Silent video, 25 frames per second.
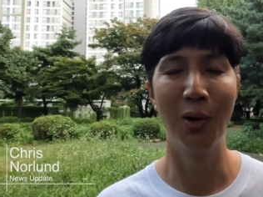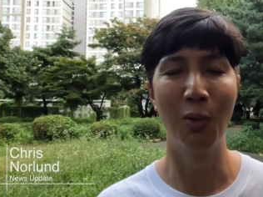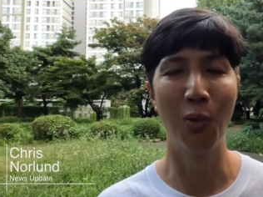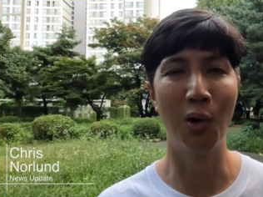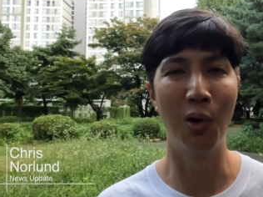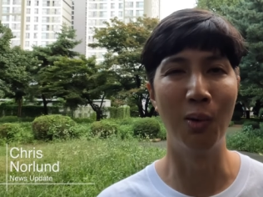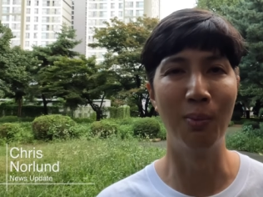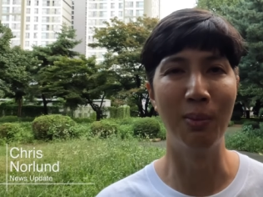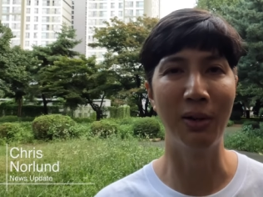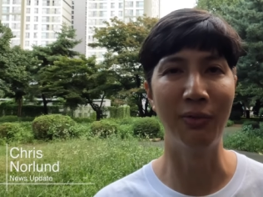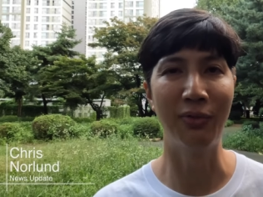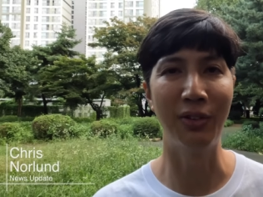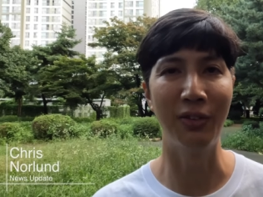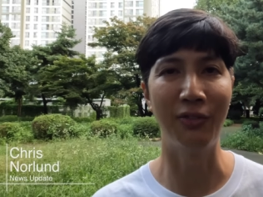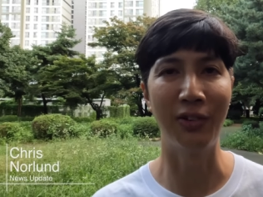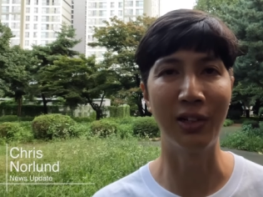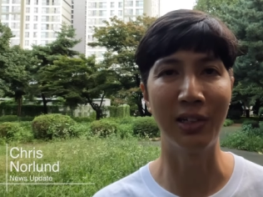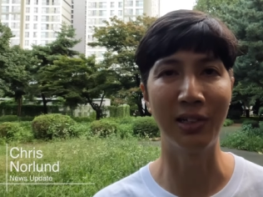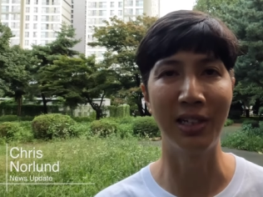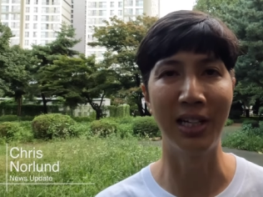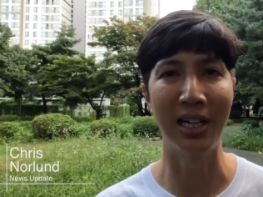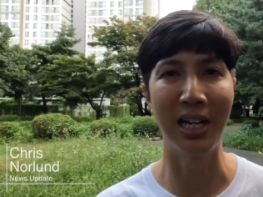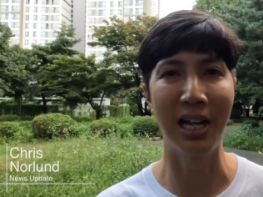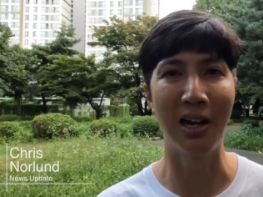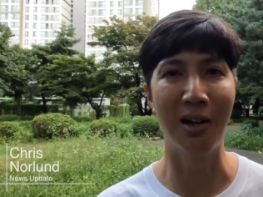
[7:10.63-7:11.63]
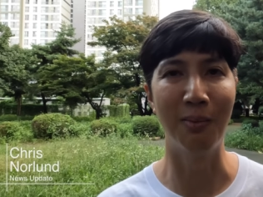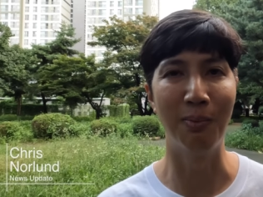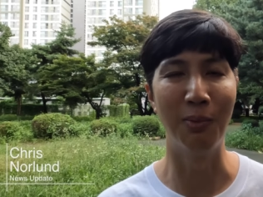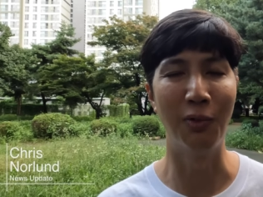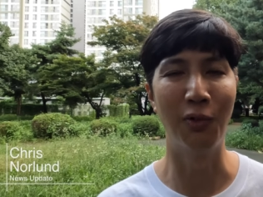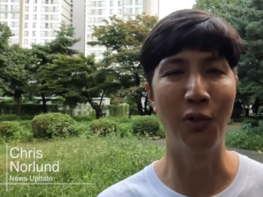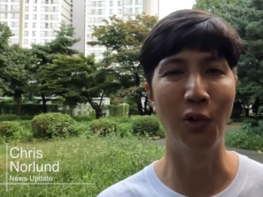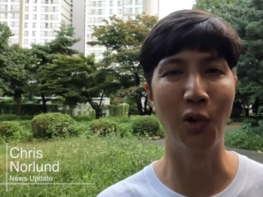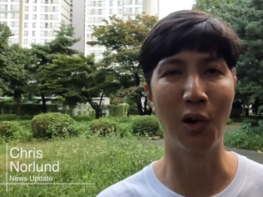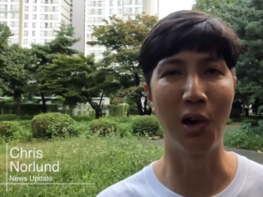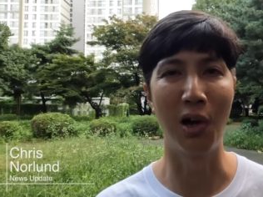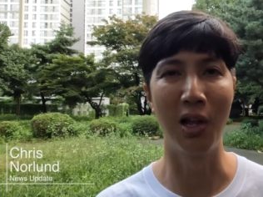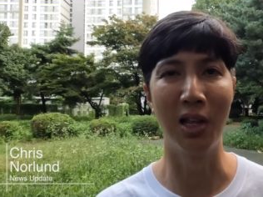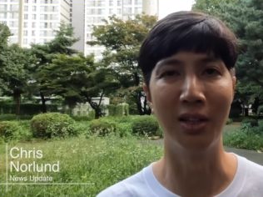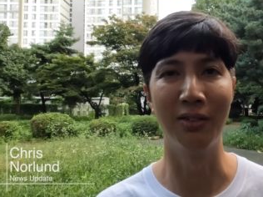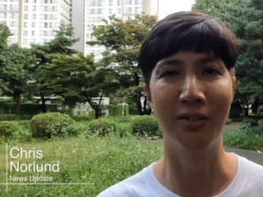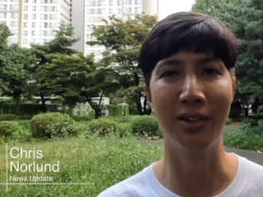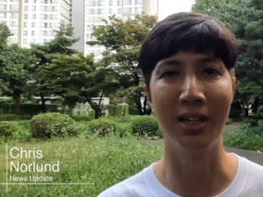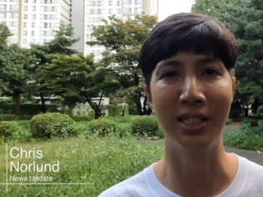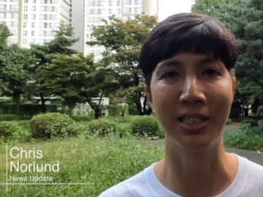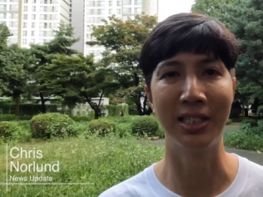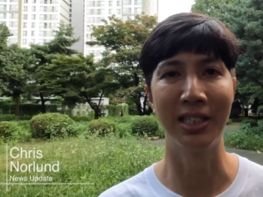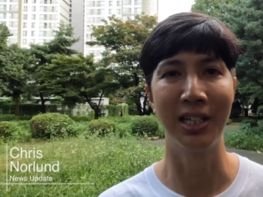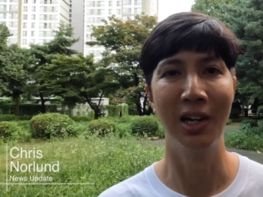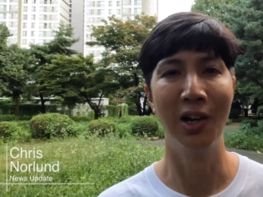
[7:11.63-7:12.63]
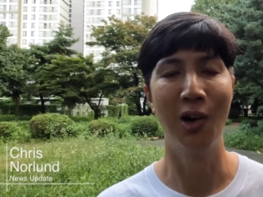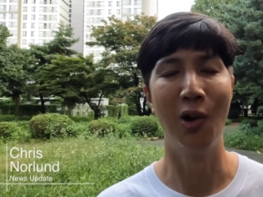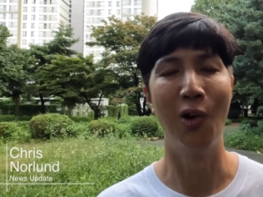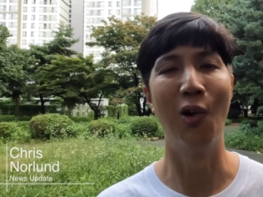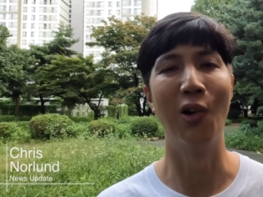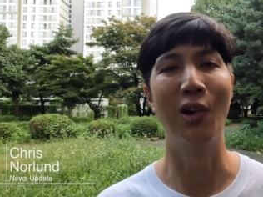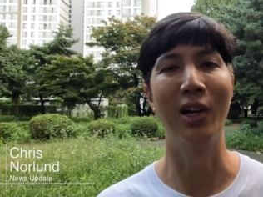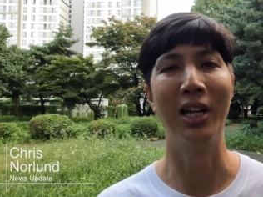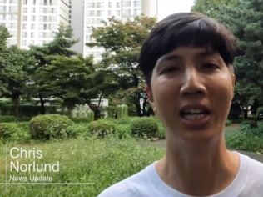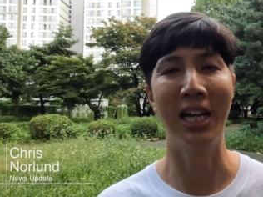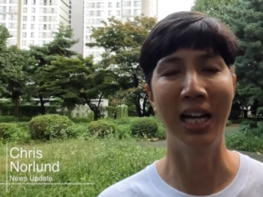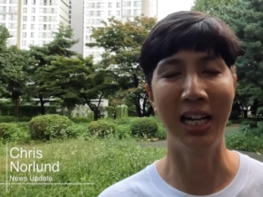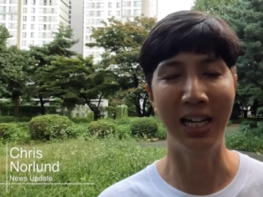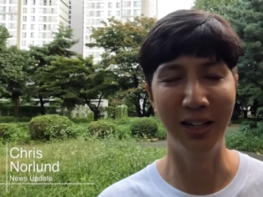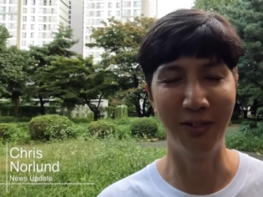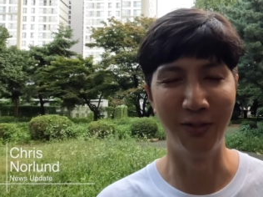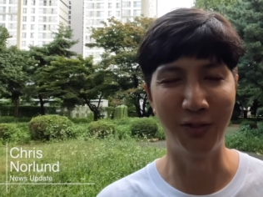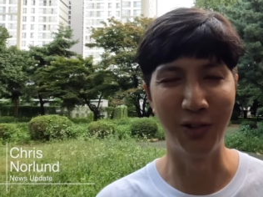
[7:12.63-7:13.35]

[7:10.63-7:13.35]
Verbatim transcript: Warren Buffett figured it out before all of us, or he had